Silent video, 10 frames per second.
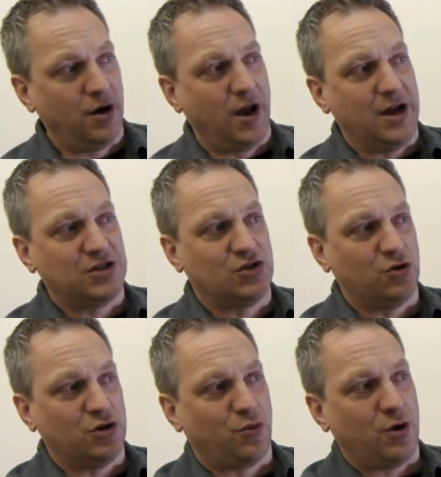as
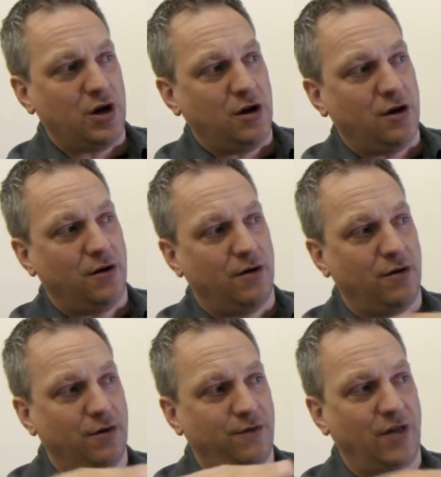dirt and debris
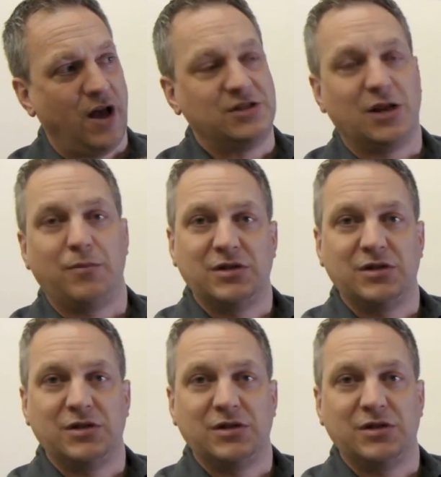flies up